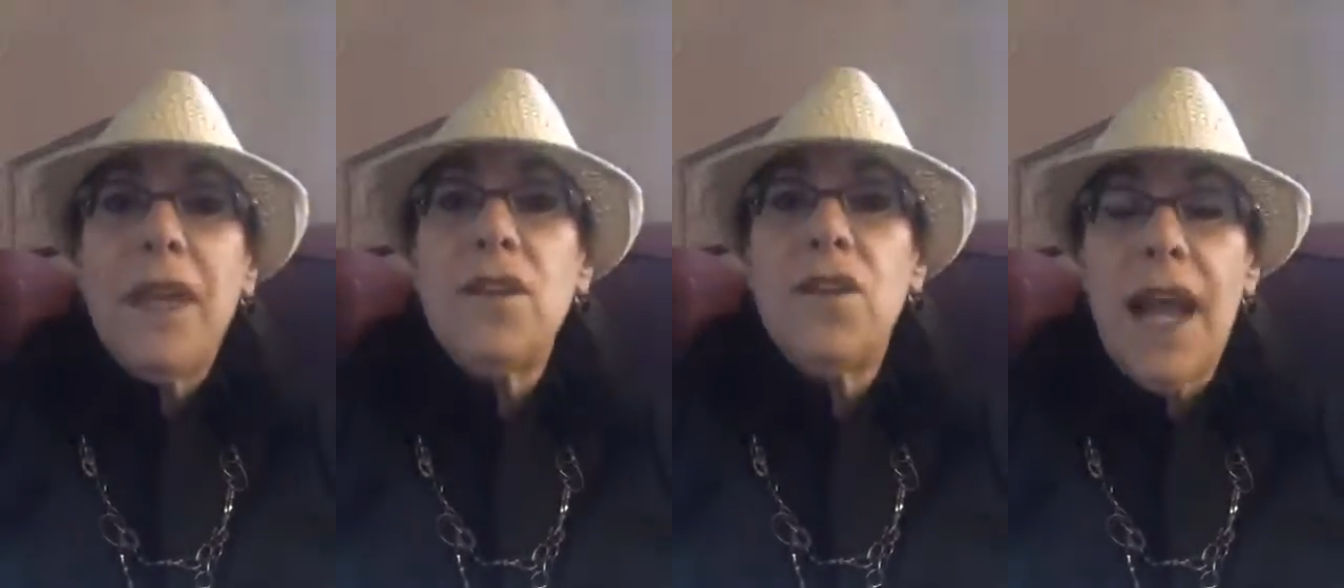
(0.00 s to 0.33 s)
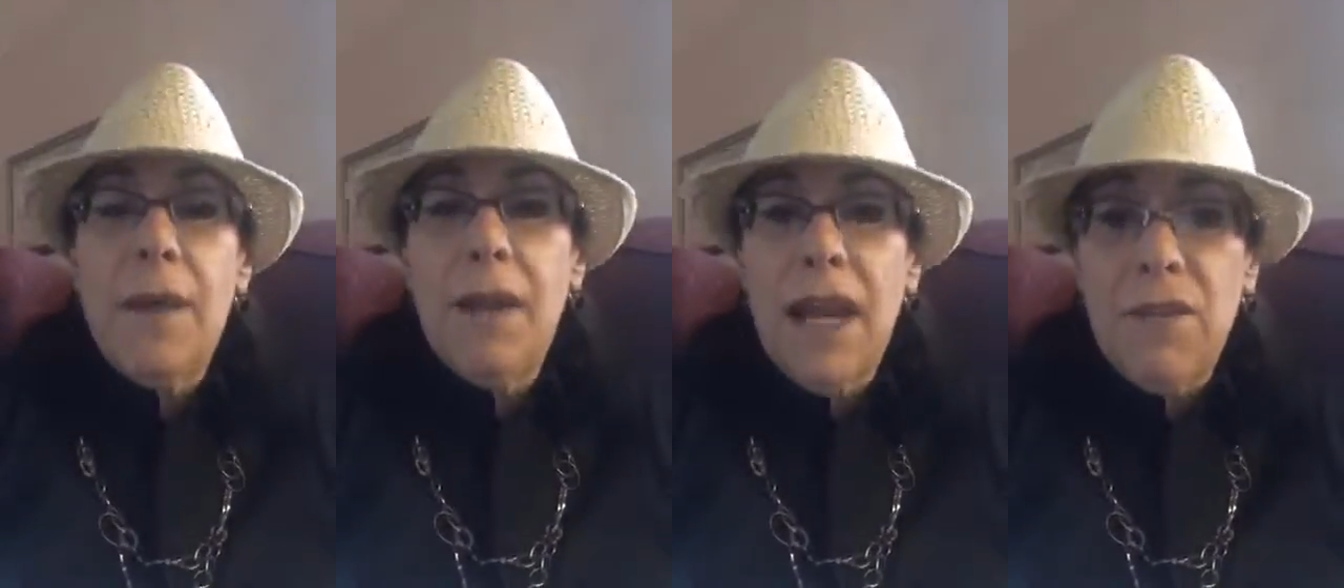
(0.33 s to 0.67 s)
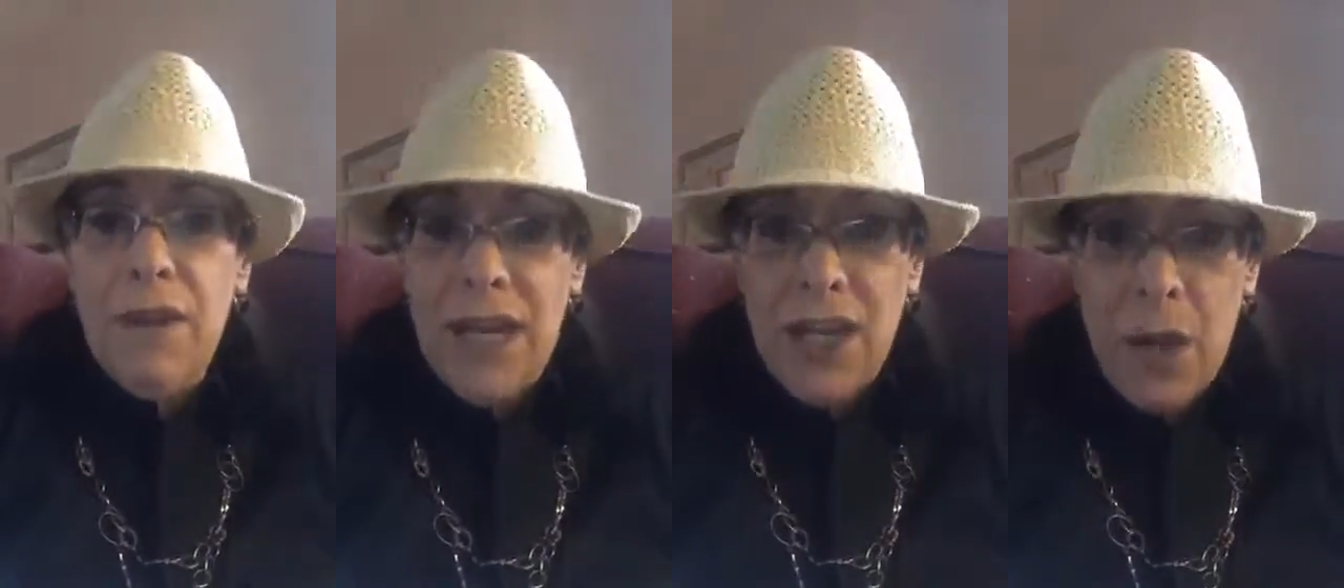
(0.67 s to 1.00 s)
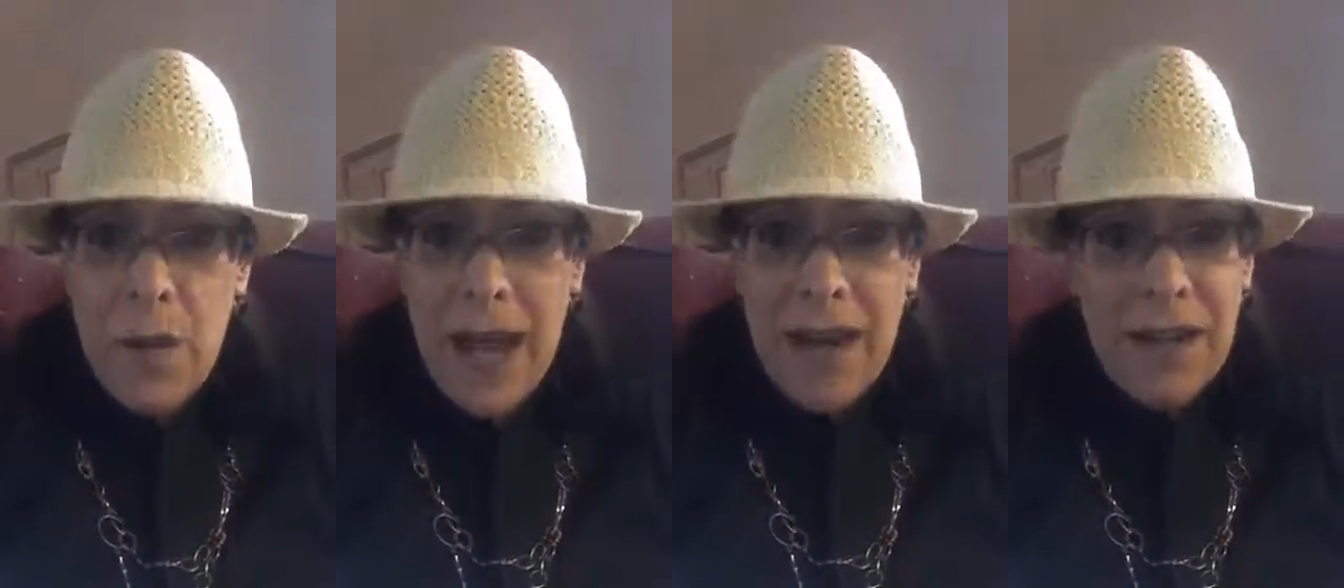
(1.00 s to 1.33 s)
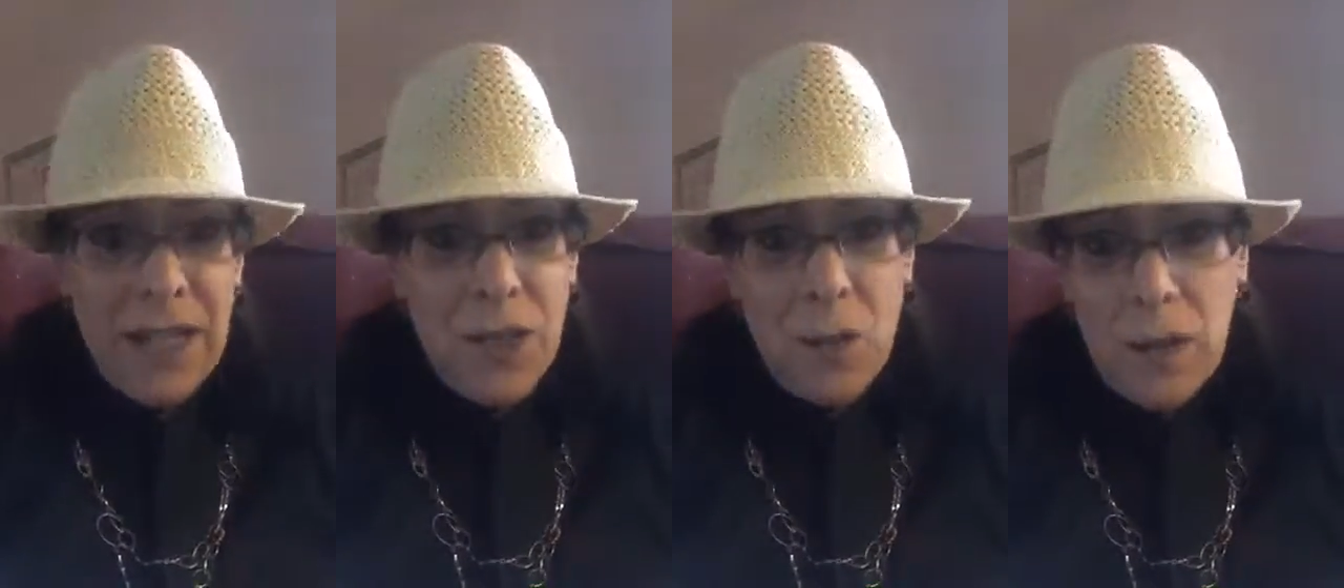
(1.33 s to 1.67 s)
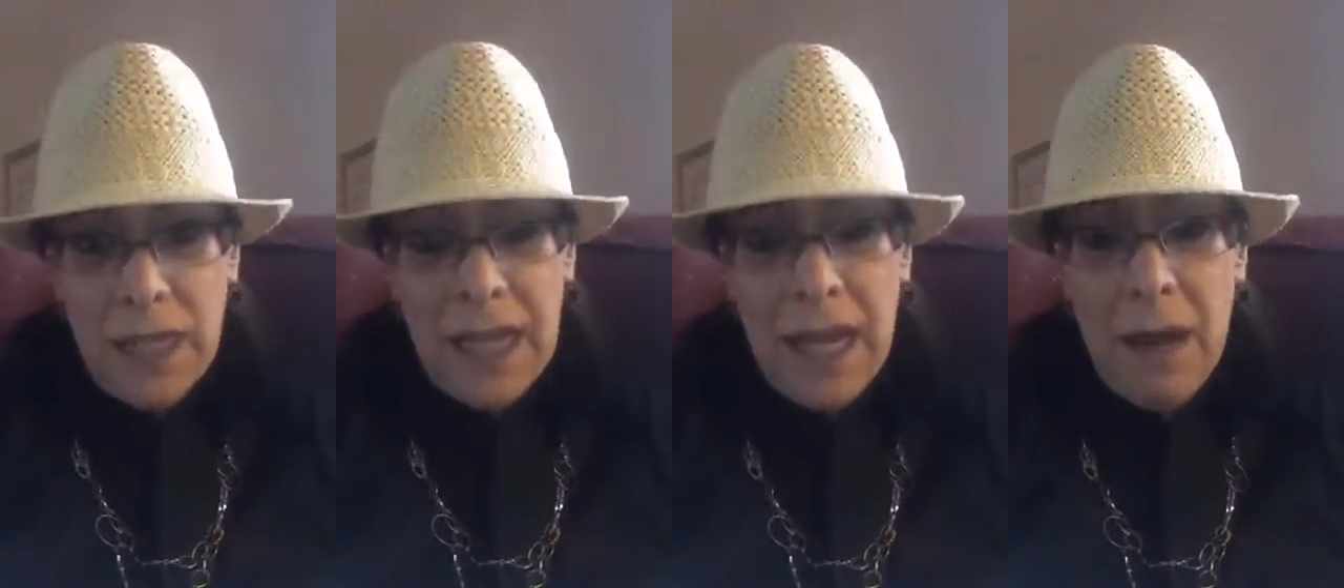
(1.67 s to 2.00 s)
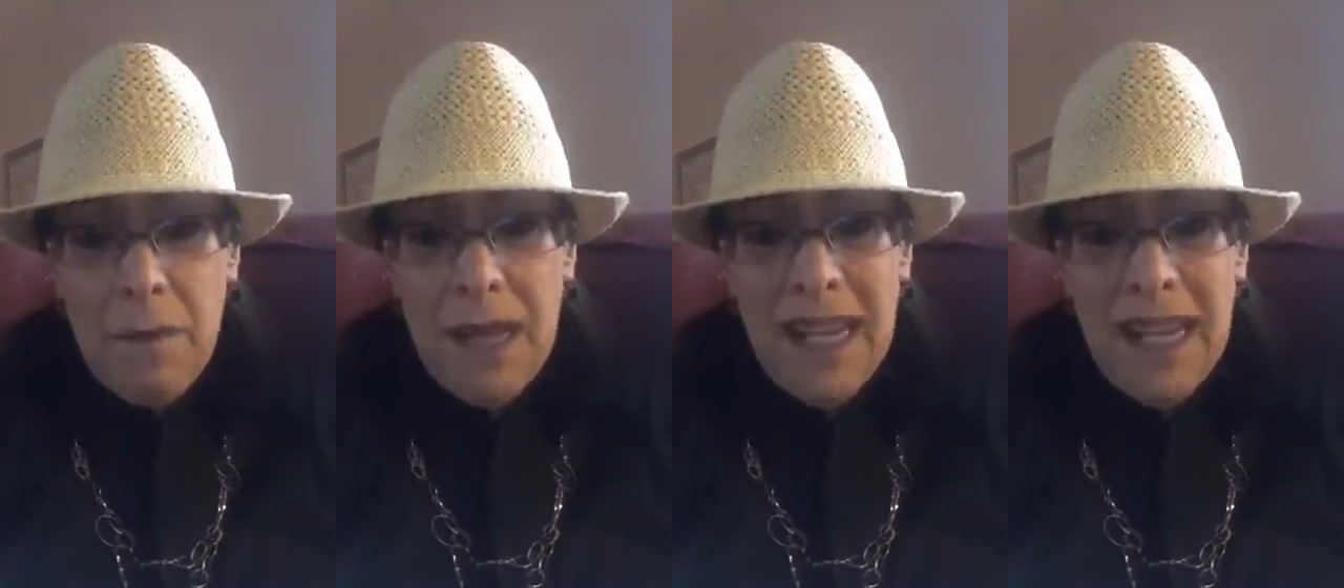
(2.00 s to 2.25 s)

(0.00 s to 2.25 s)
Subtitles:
So now I'm getting ready to go out, and I just wanted to come